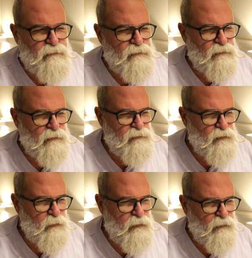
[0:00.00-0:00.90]
could I
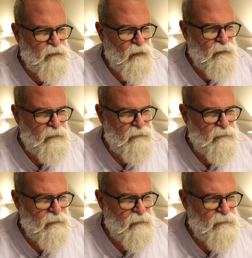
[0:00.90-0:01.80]
do with the
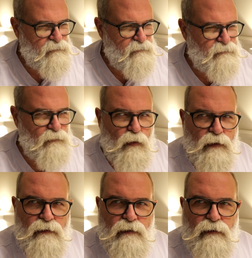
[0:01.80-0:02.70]

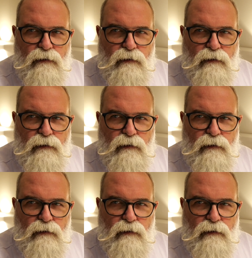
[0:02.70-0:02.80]
261